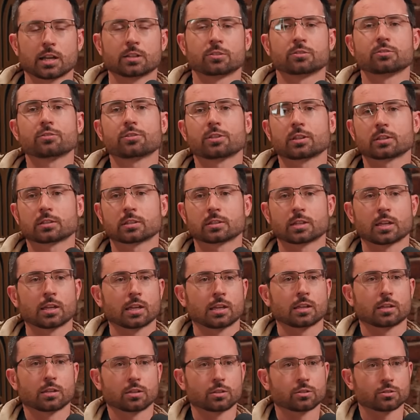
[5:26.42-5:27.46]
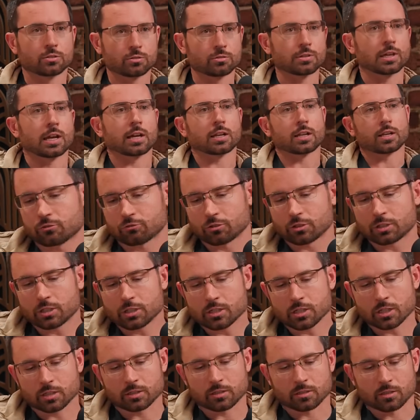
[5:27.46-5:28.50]
I do think that they could do that.
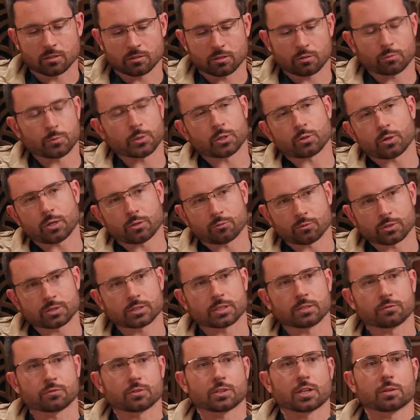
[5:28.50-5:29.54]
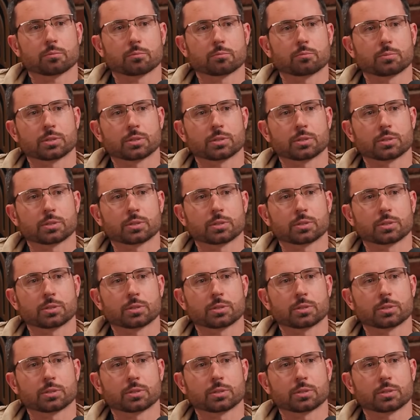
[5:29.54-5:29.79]
Strategically, though, that would be quite risky for them,